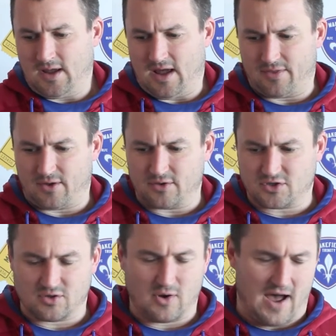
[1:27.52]
the
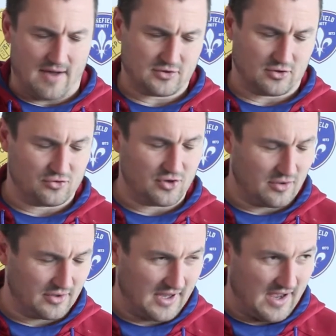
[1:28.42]
two halves
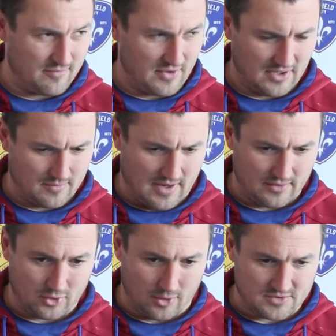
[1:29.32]
controlled the game really well.
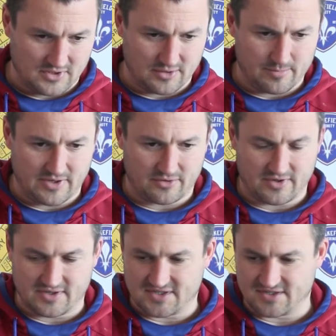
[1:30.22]
I copped a little bit of
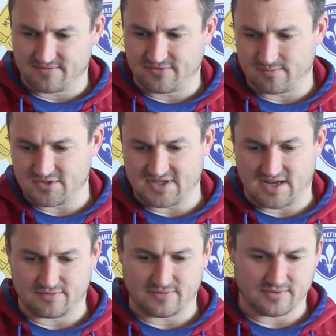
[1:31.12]
criticism from
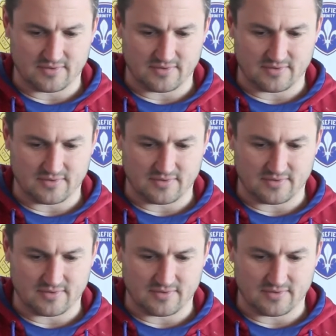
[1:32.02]
myself,